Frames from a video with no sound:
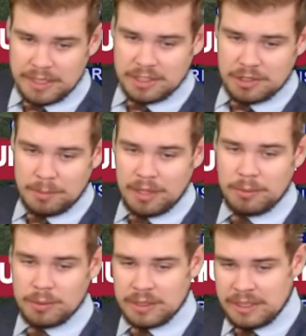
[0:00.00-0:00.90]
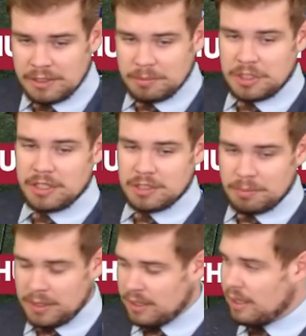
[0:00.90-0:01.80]
get to tomorrow morning, it'll just
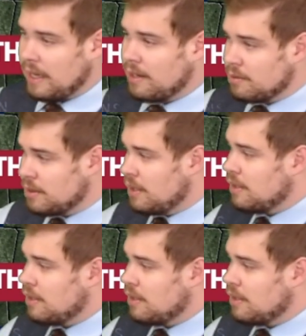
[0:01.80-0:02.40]
be out